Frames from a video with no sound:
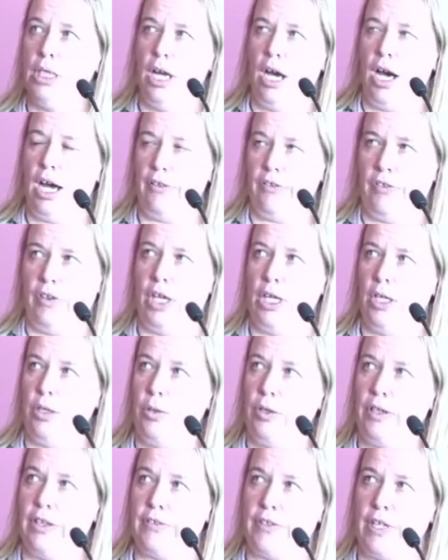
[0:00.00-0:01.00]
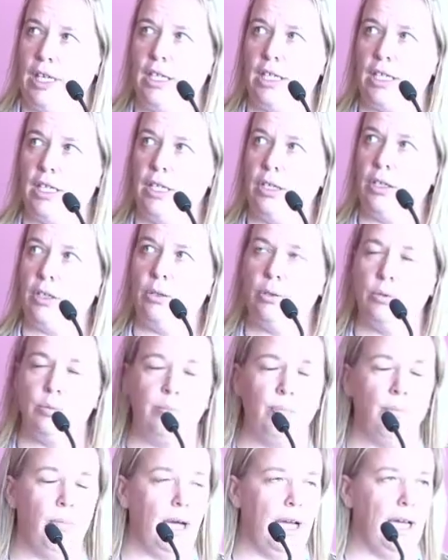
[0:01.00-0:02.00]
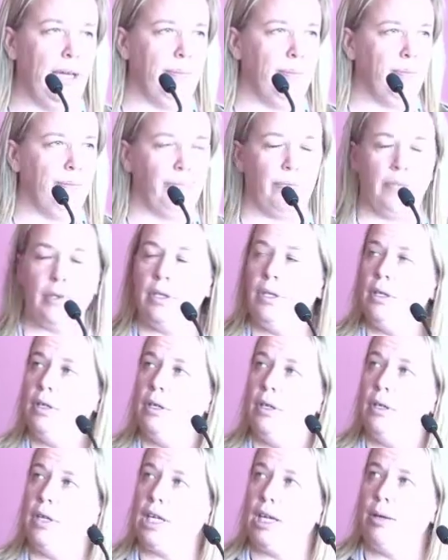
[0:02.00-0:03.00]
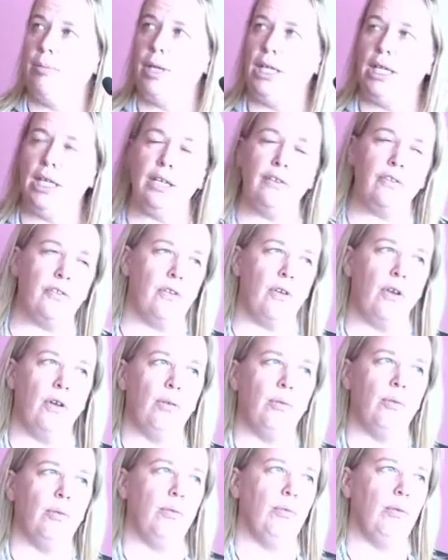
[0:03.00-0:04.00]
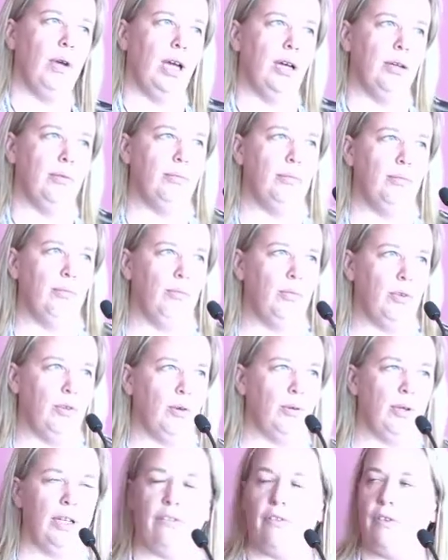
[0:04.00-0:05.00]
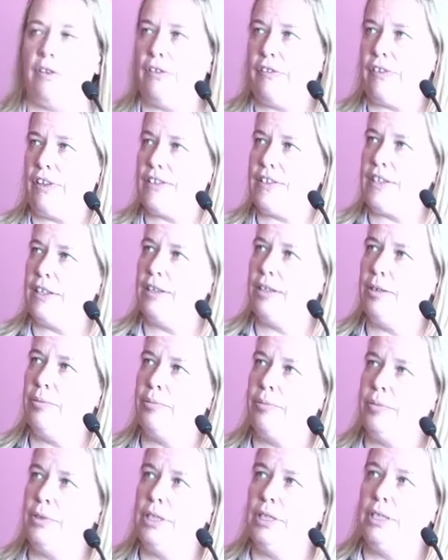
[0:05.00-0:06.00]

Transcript: I sit in on the senior clinical committees, so we're always discussing them.